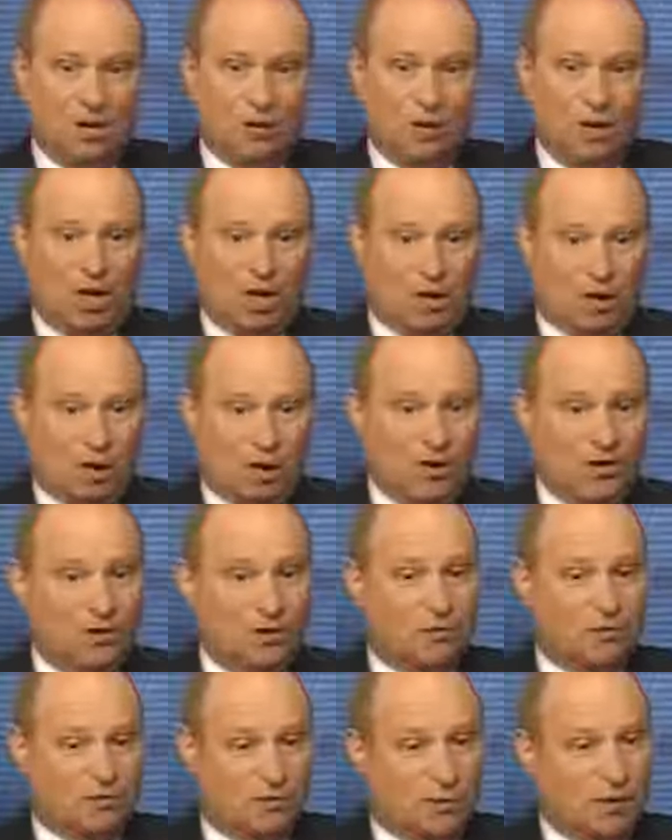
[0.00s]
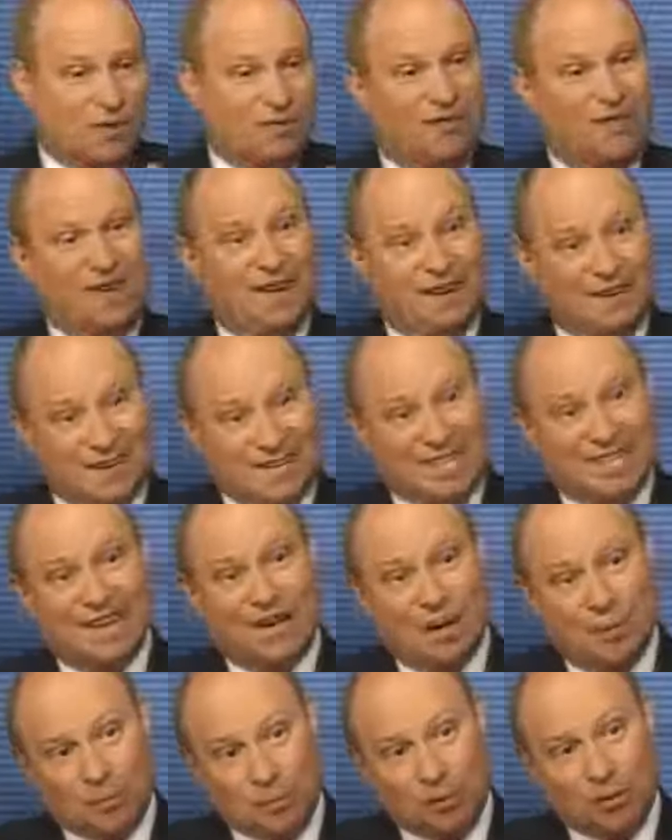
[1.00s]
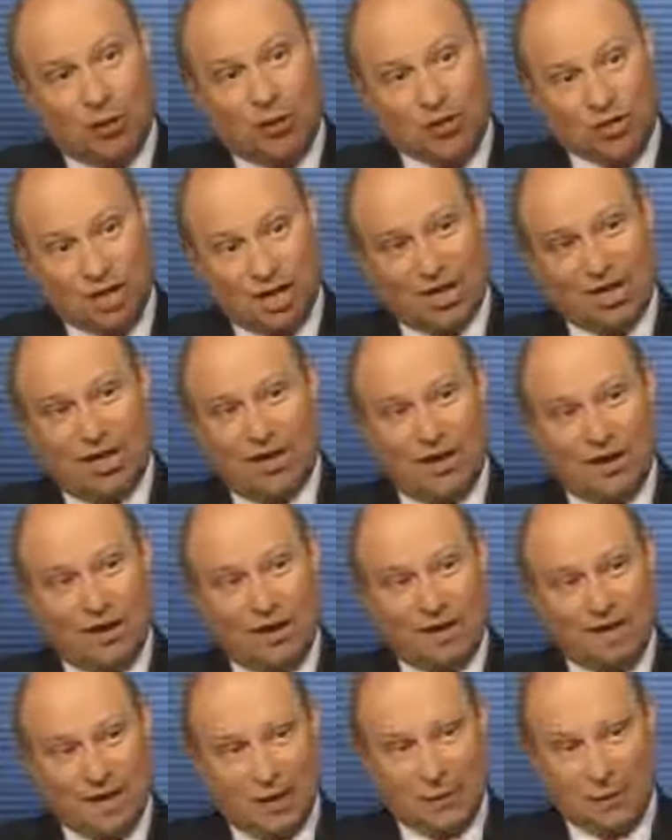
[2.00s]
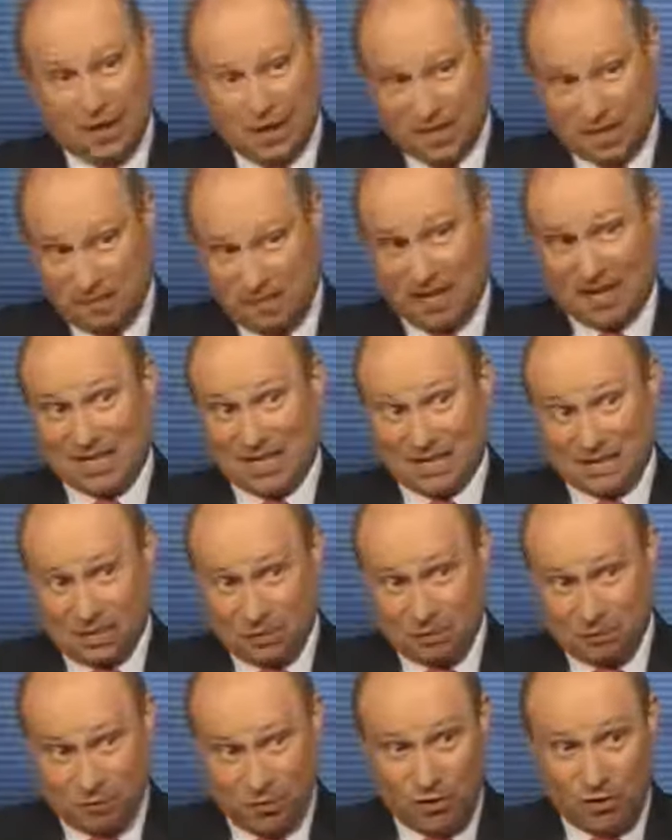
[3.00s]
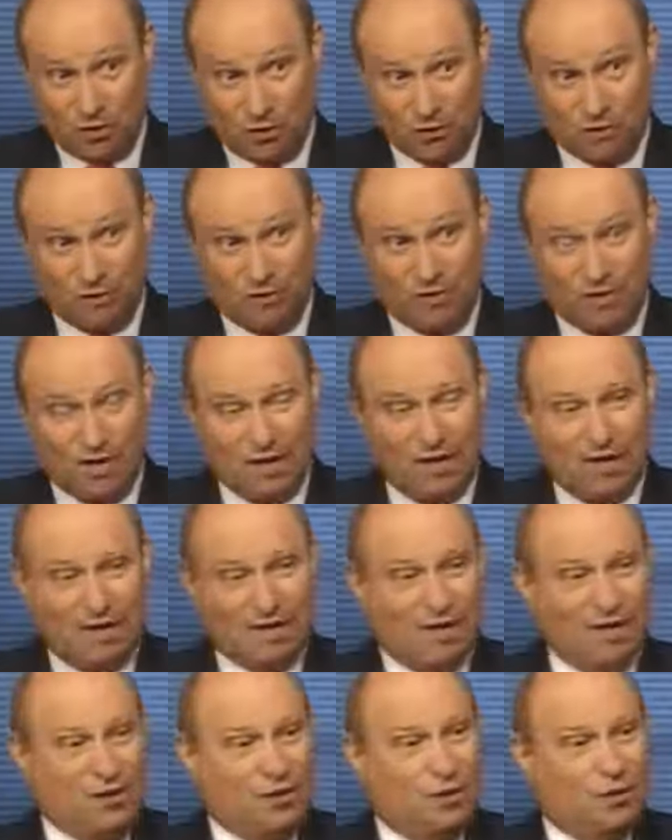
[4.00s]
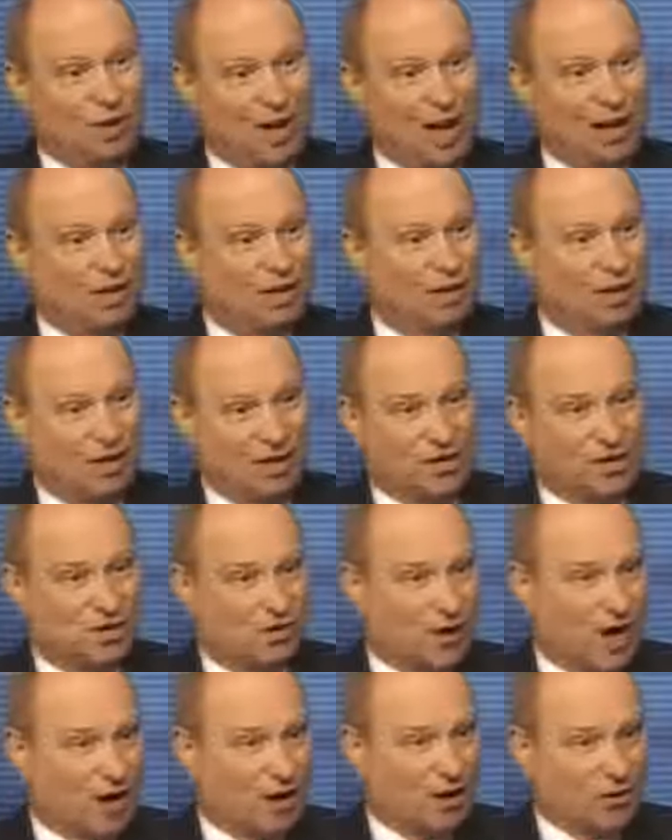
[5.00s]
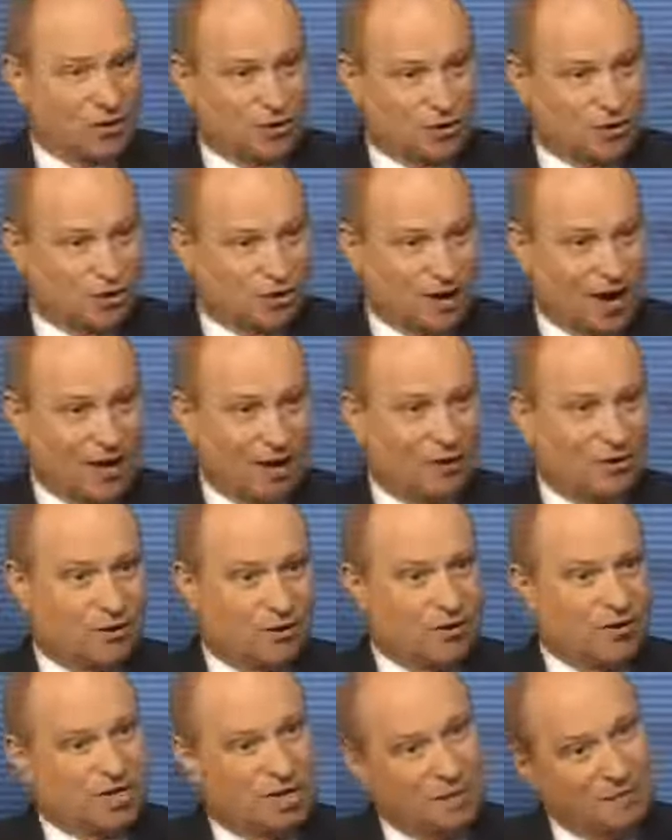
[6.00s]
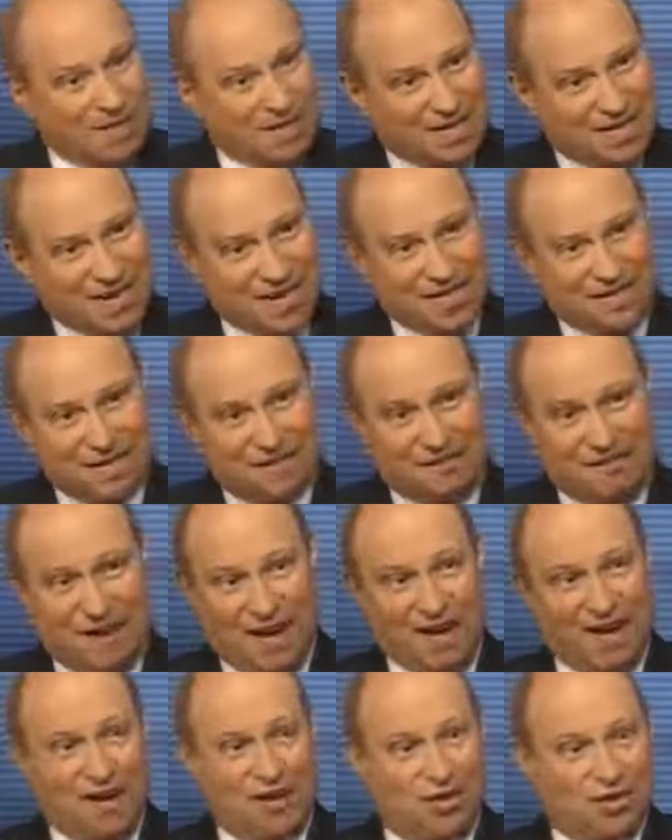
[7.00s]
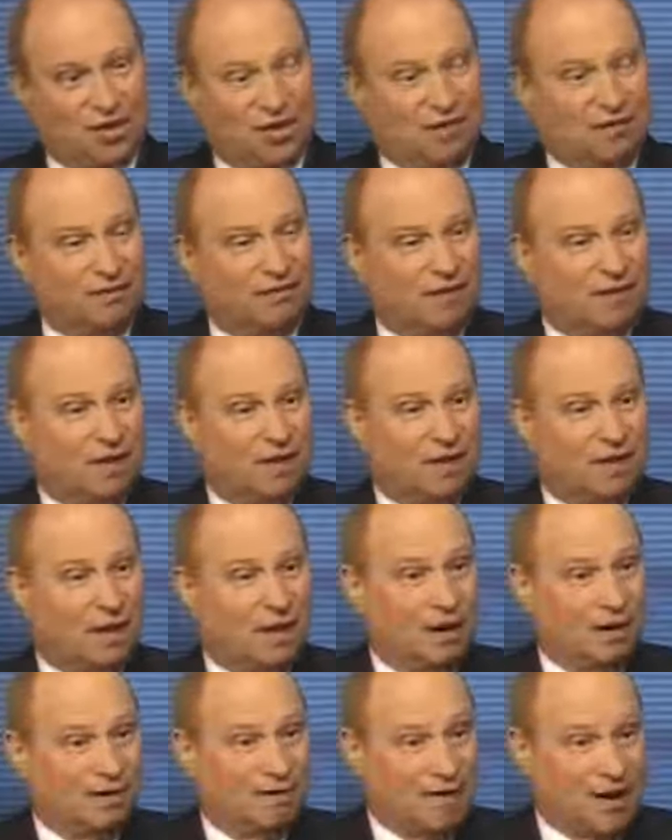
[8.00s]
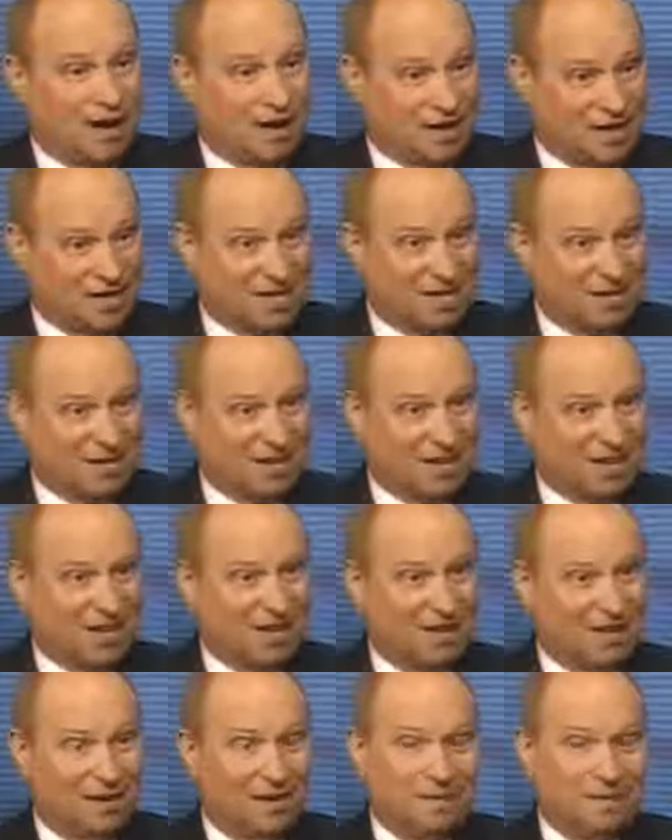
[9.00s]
We could also, if we feel it's approaching an area that we expect it to move, then you and I could look at straddles or strangles or something that takes advantage of volatility.